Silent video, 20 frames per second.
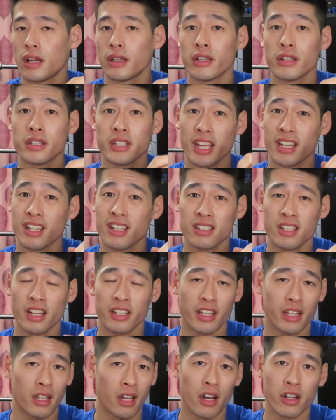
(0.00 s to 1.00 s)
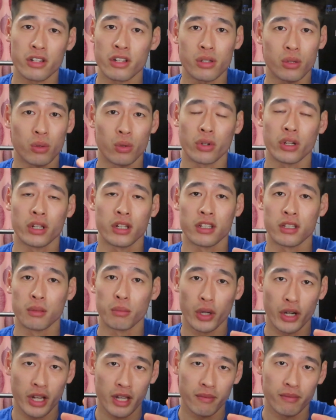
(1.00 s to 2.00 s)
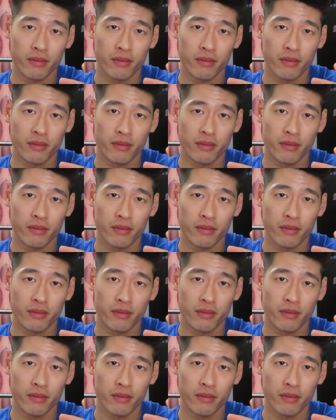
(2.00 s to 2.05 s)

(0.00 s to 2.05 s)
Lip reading: The skin is like the largest organ in the body,